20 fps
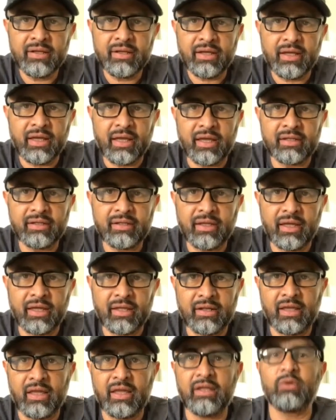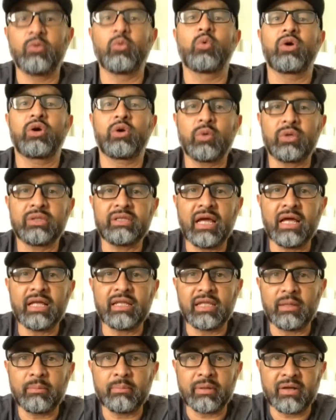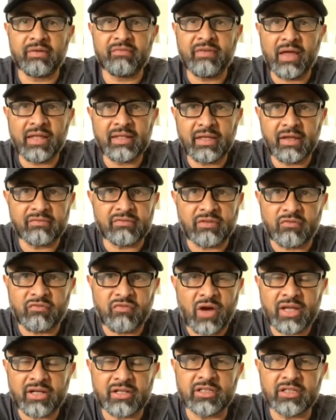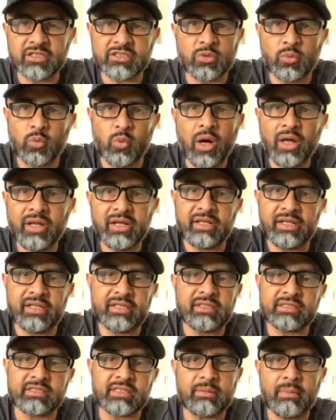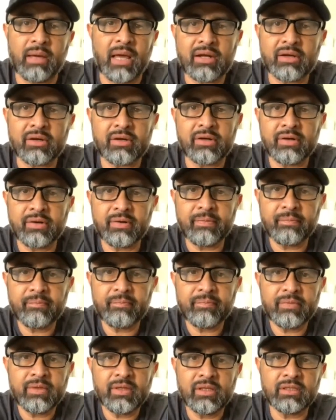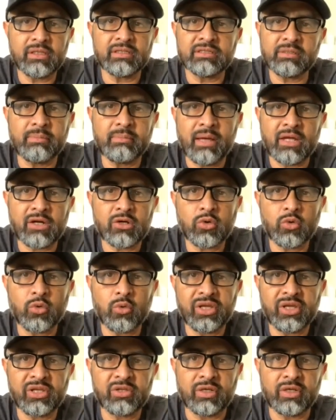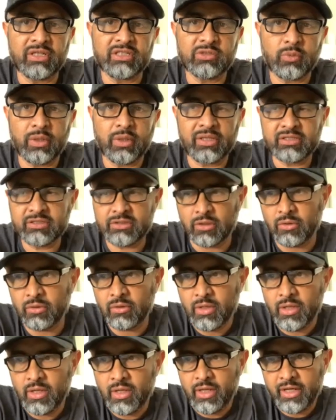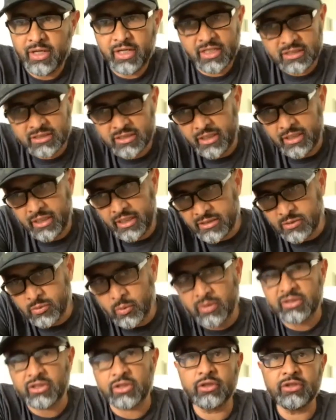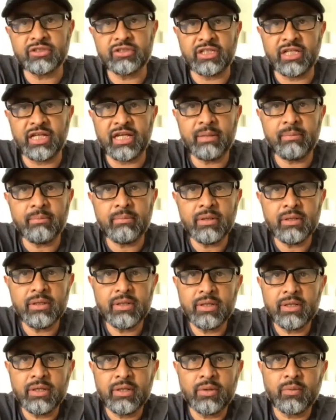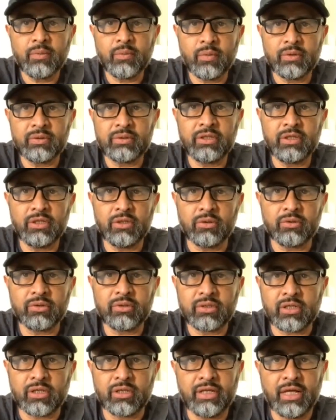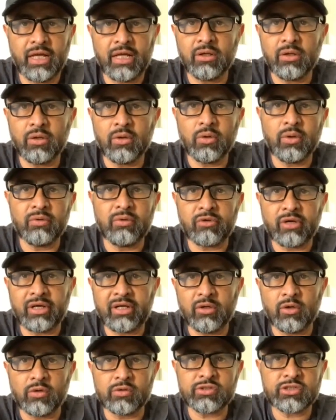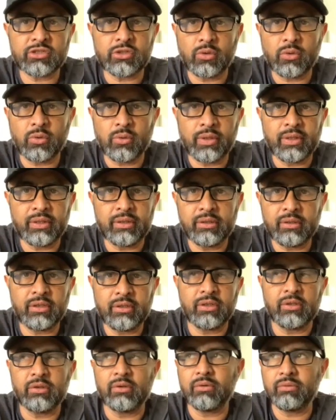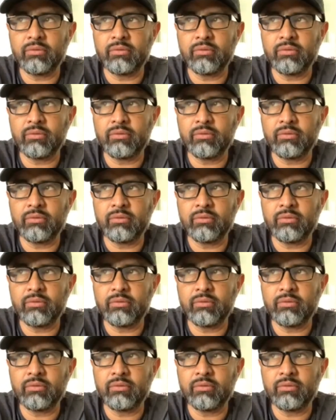and work with Andy. But if the fighter doesn't want it, it doesn't matter. It doesn't matter who he trains with. So he's with a good team with, you know, Canelo and Reynoso and, you know,